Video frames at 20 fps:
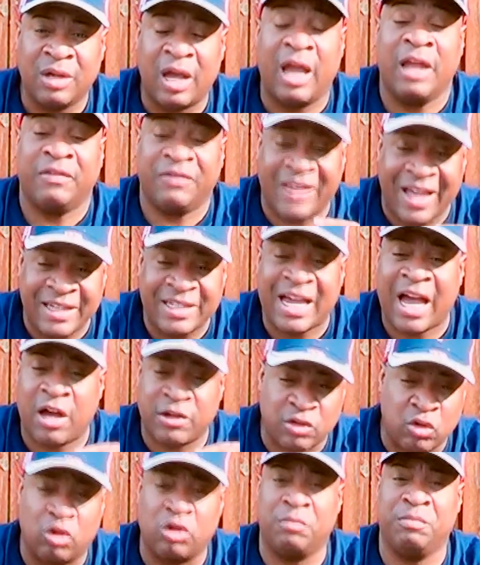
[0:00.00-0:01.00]
And that's how
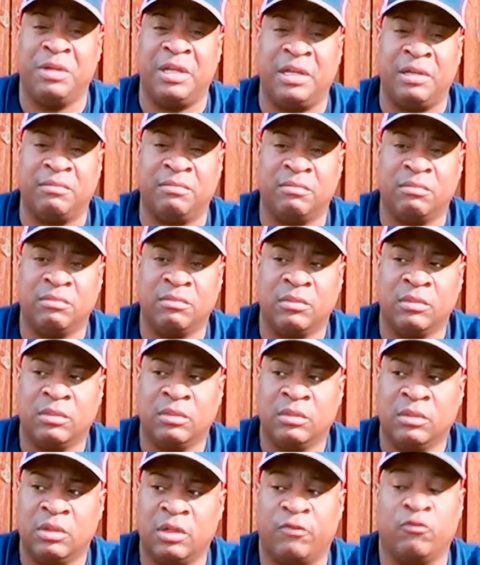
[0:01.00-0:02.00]
it's going to be.
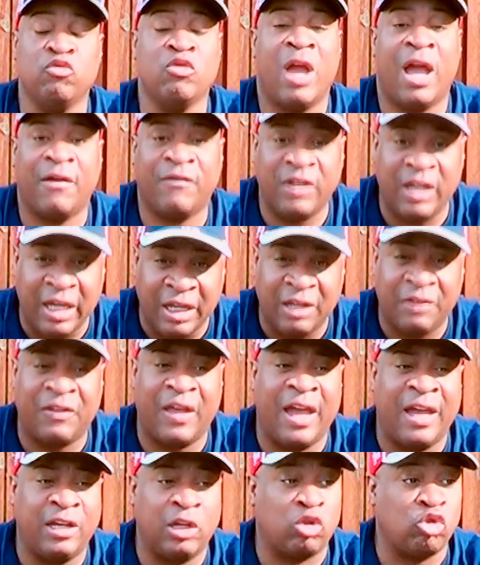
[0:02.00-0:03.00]
If you have
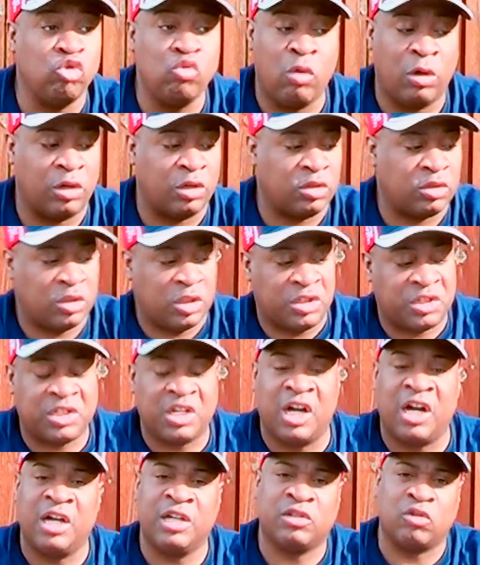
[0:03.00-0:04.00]
anything that you want to
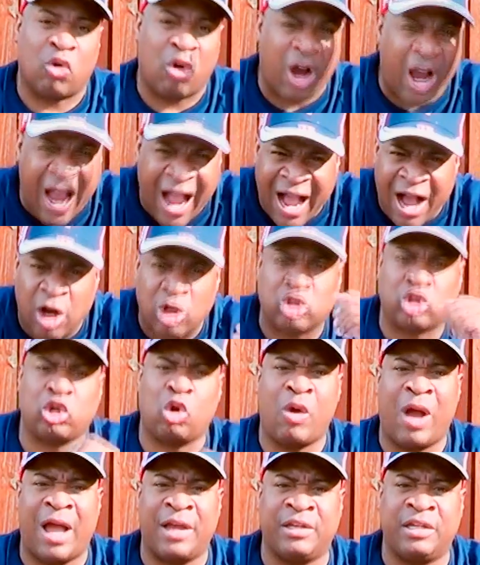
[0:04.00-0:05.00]
discuss or
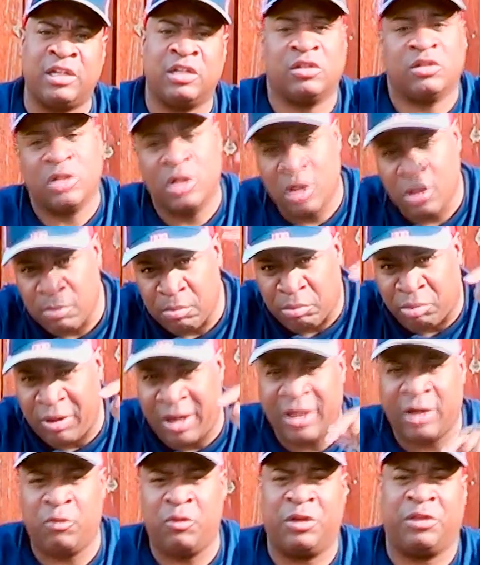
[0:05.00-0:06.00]
show ideas,
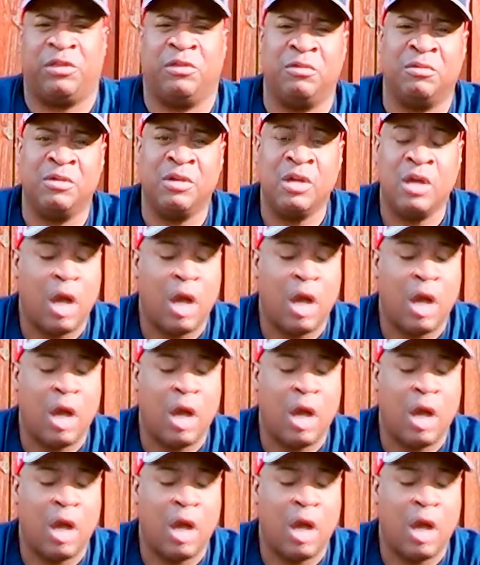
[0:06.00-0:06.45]
bring it with you.